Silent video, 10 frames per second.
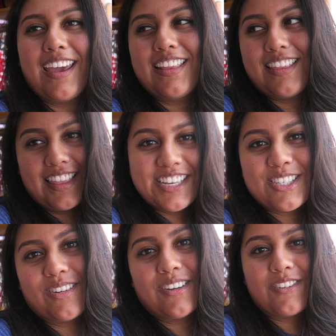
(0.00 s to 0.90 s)
and then
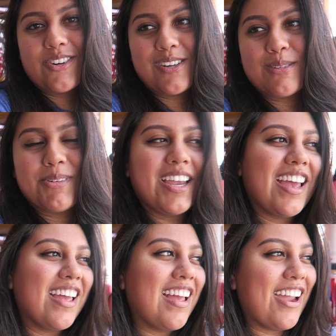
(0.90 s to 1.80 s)
this one of course but
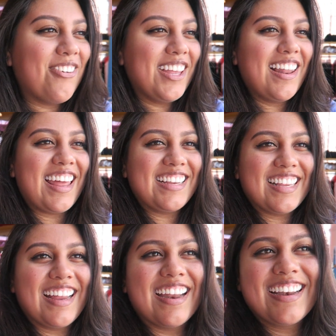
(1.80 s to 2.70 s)
yeah i really
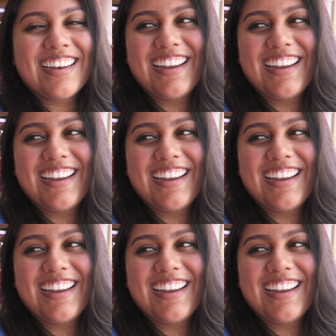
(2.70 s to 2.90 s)
liked it